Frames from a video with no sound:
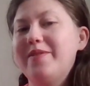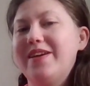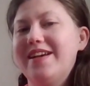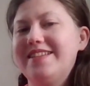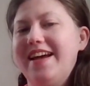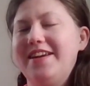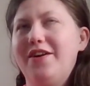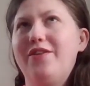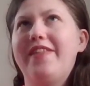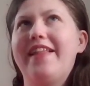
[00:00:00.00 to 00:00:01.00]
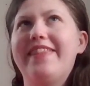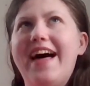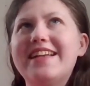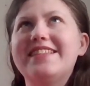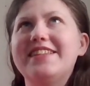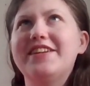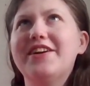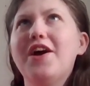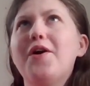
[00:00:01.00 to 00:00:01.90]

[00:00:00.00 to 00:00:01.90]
because I know that last year,